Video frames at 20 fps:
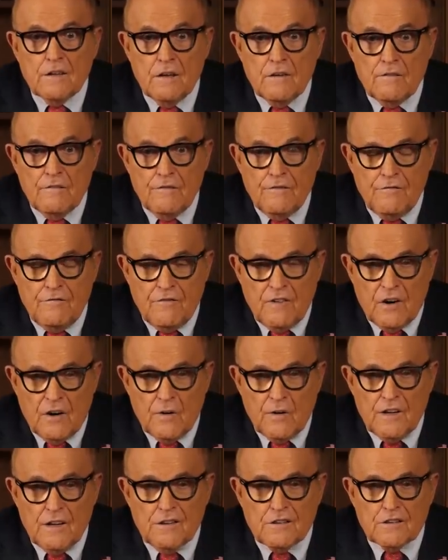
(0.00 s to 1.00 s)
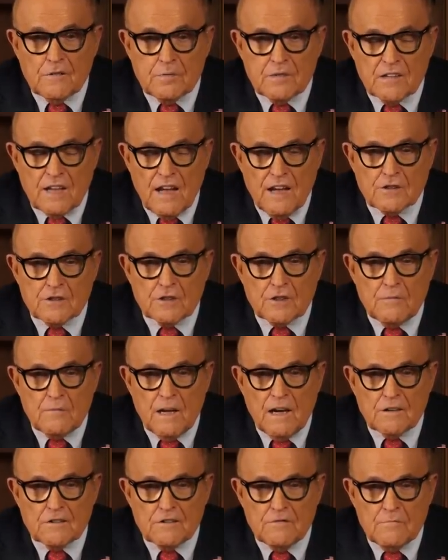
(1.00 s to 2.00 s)
absolutely very substantial
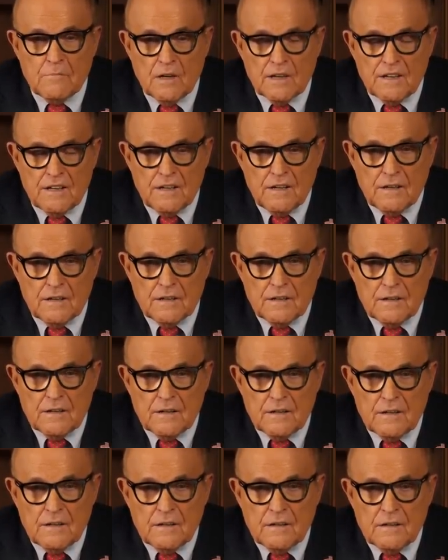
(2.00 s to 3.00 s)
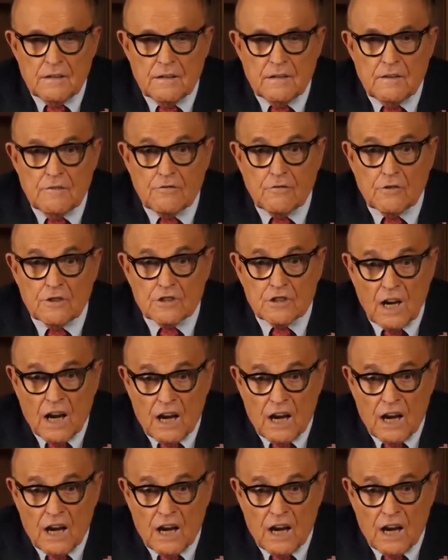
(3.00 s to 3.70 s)
amounts of money for,